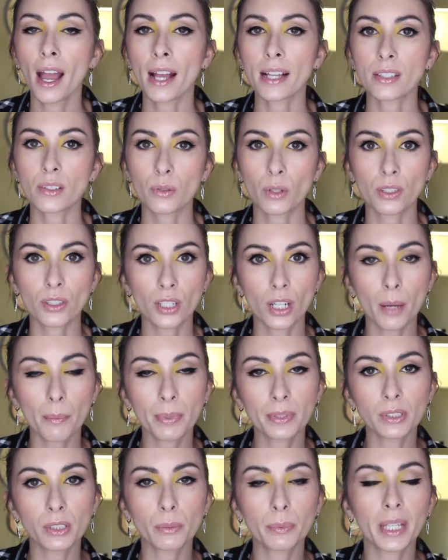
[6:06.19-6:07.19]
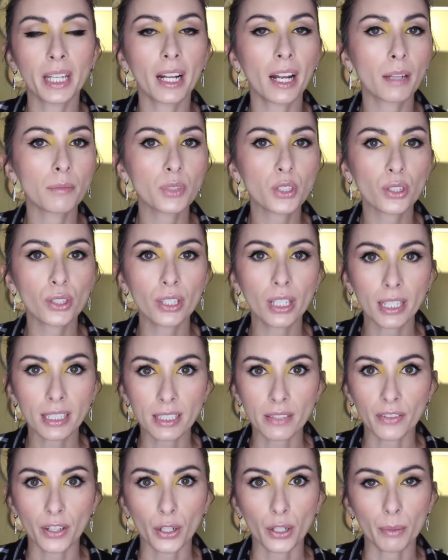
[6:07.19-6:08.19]
I scrunch it up a little bit. I'm sure you
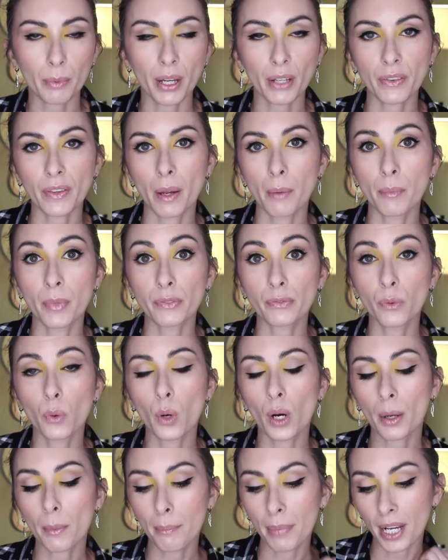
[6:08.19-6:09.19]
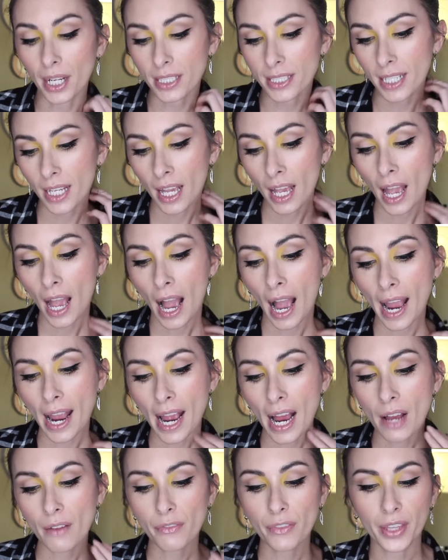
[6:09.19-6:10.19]
guys have heard about them before, but I
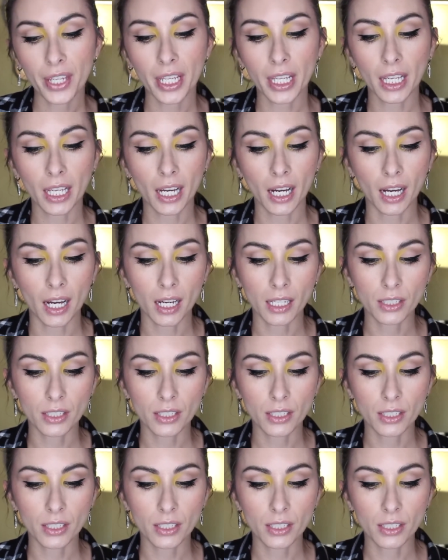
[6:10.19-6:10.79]
have the